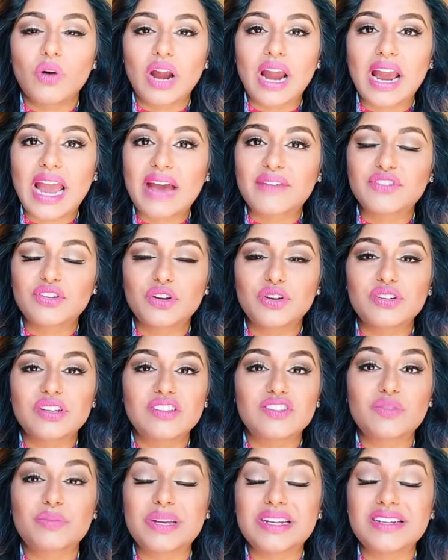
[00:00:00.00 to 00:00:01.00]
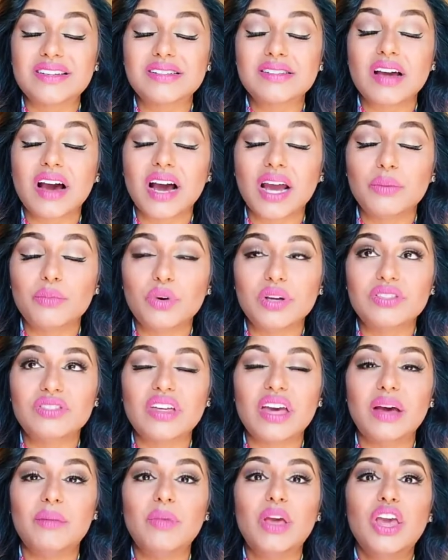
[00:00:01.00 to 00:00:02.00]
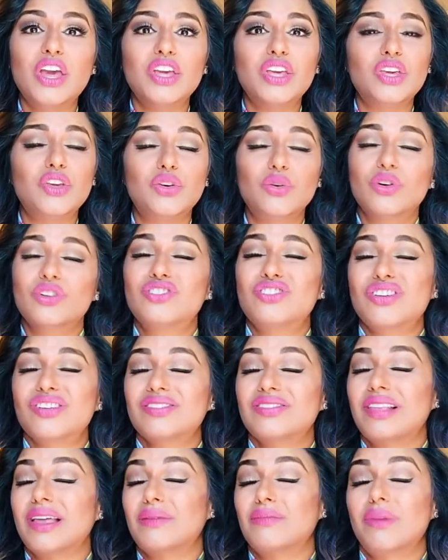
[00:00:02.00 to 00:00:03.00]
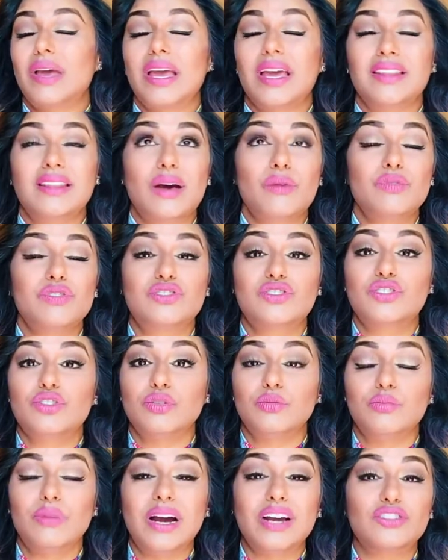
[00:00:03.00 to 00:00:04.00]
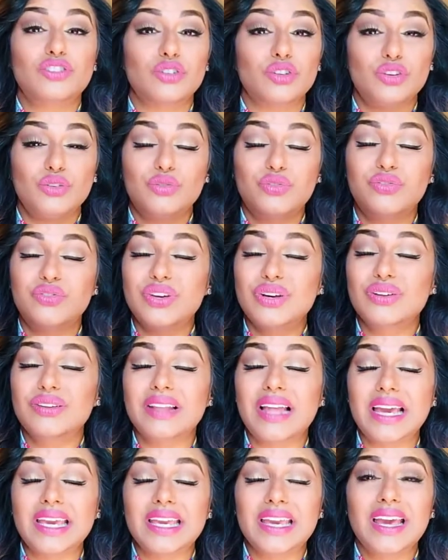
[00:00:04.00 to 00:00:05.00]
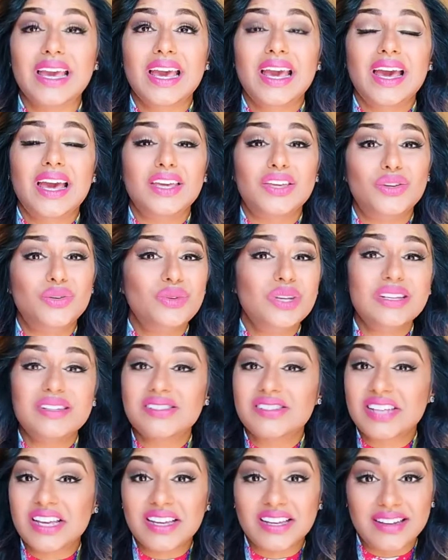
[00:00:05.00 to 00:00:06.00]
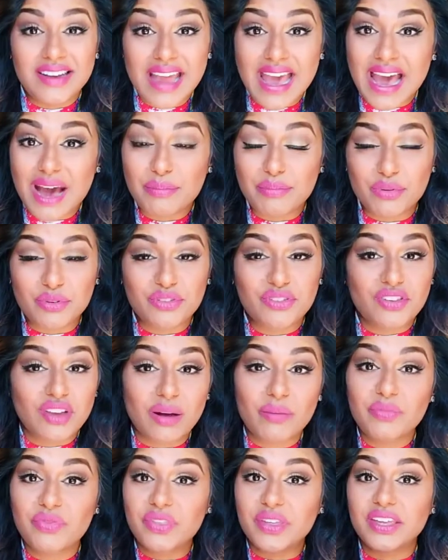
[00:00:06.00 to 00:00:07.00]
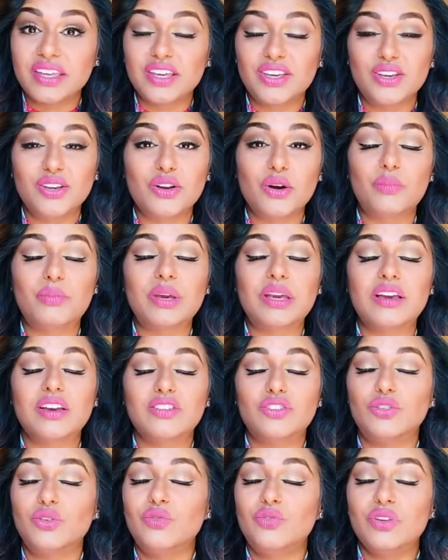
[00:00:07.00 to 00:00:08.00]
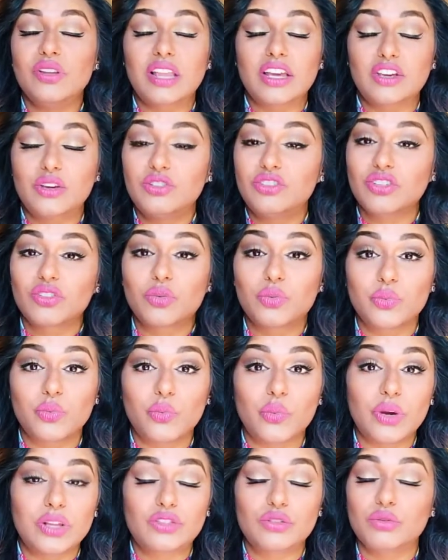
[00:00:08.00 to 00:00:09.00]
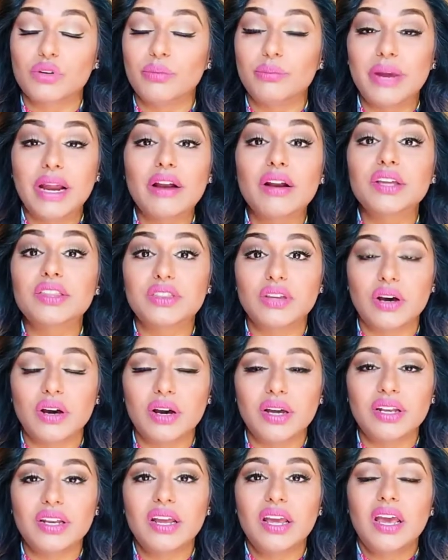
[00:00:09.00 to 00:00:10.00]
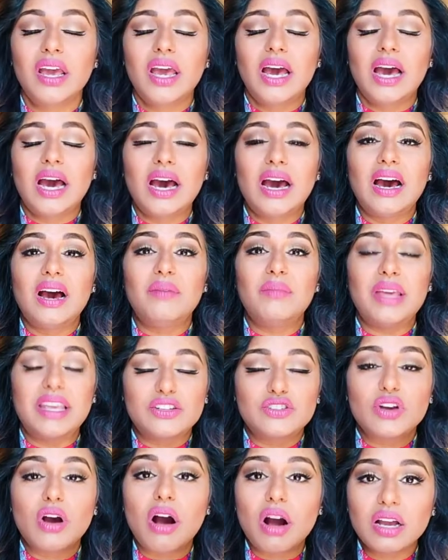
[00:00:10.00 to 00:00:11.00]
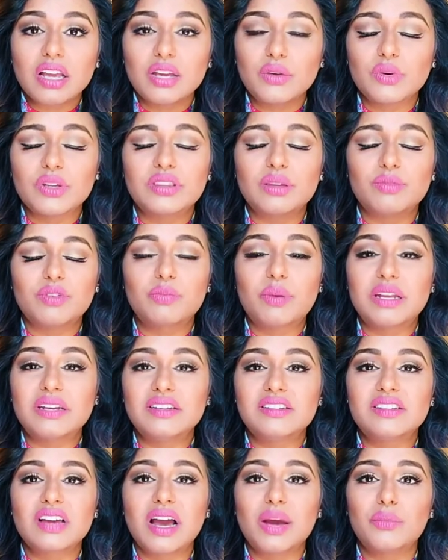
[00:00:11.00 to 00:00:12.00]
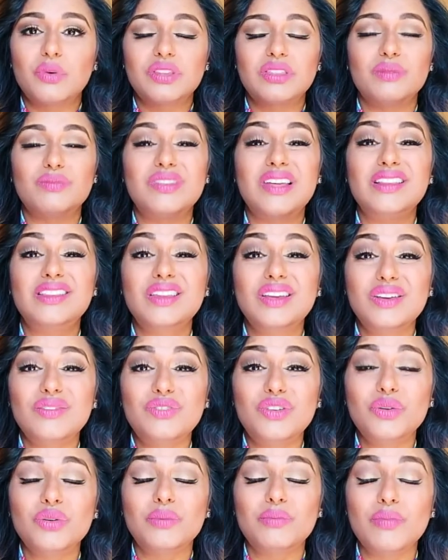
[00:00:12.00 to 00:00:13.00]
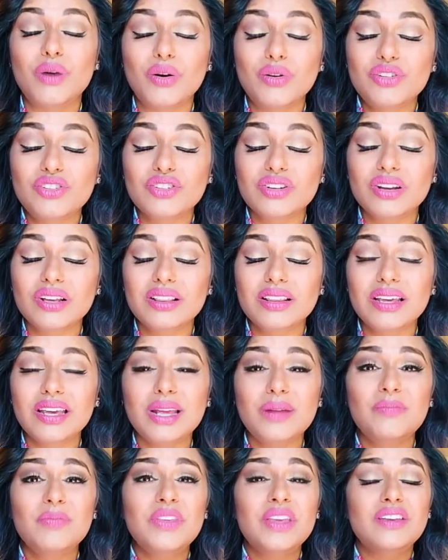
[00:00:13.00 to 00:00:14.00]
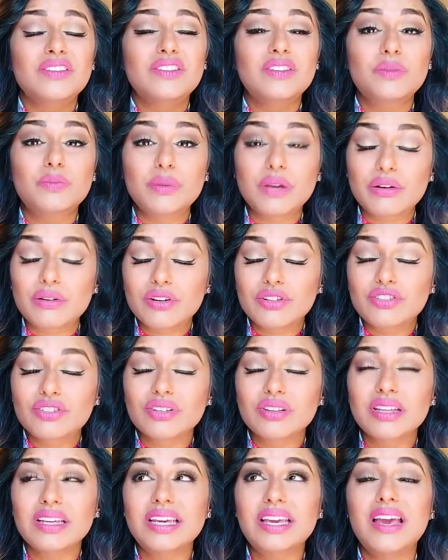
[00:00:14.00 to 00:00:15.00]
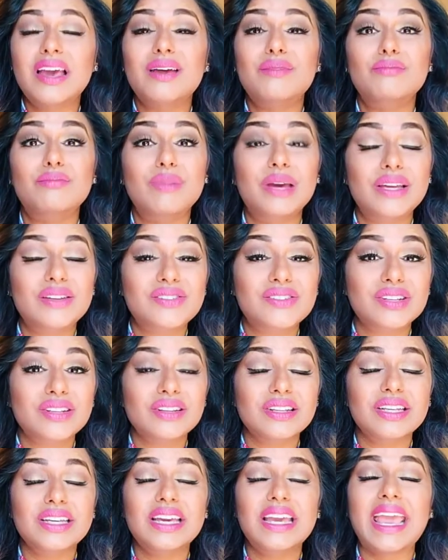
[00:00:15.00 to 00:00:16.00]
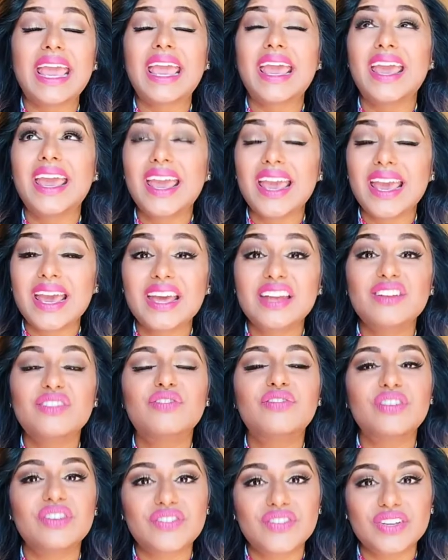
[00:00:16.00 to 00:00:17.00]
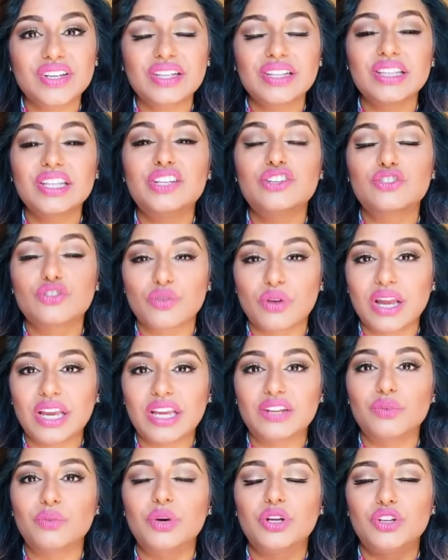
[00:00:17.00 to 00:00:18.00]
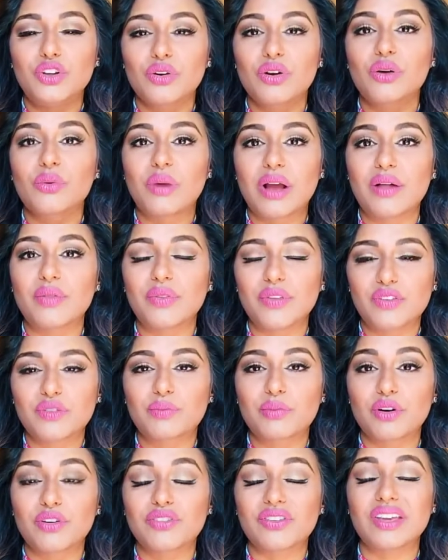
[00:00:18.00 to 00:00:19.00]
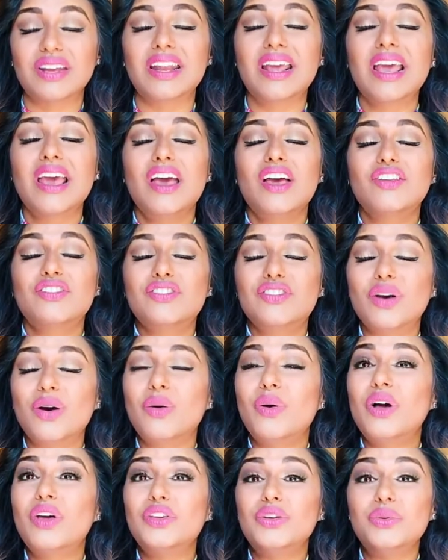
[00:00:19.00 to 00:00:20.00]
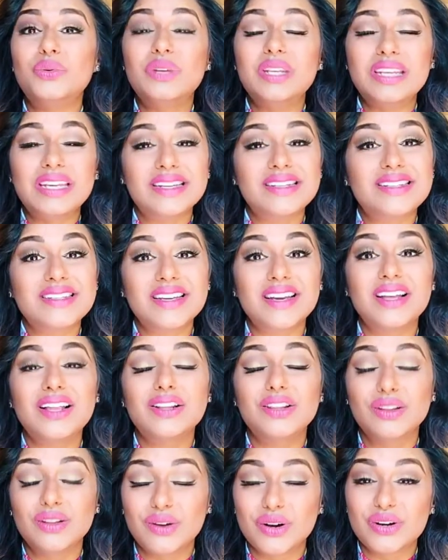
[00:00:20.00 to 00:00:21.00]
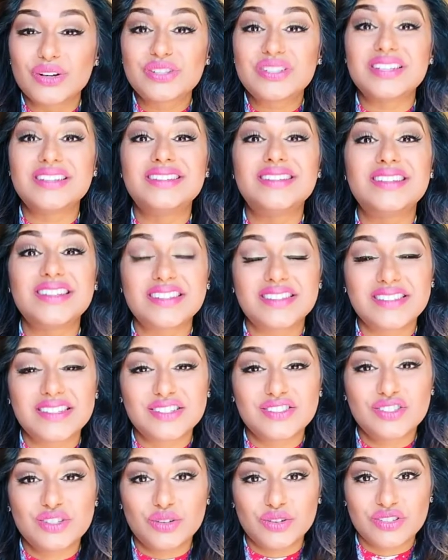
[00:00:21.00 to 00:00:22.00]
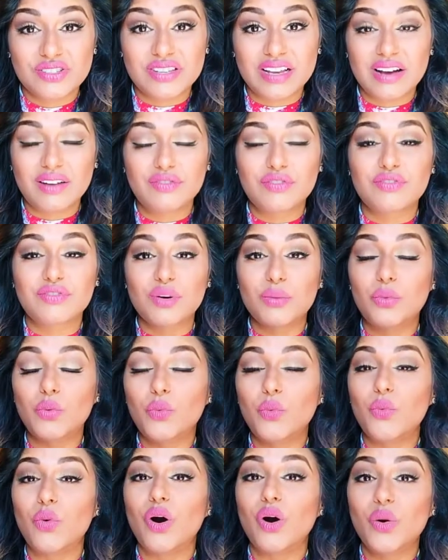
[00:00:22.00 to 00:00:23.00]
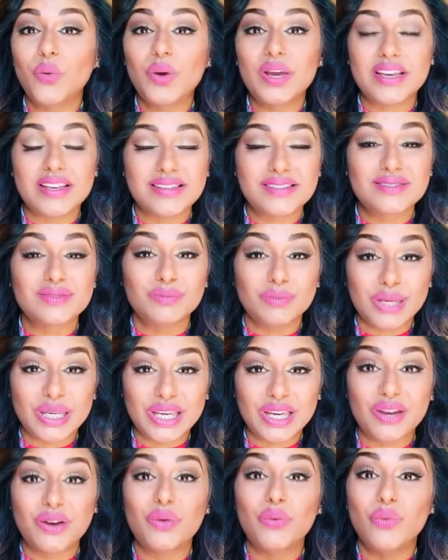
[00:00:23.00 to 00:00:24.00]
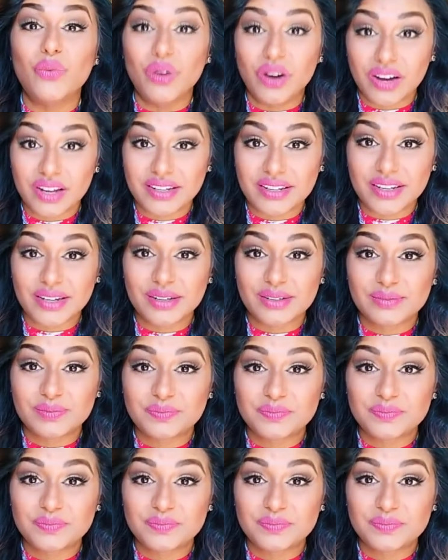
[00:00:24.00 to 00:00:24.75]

or after you're done spending time with them. You're just like, man, that was too much. Or you feel like you need to take a nap or something, you know, because you feel like you just went through a marathon um, in talking with them, spending time with them. They leave you emotionally, spiritually, mentally, and physically drained when you're around this person. So you need to learn to distance yourself from woe is me Wanda.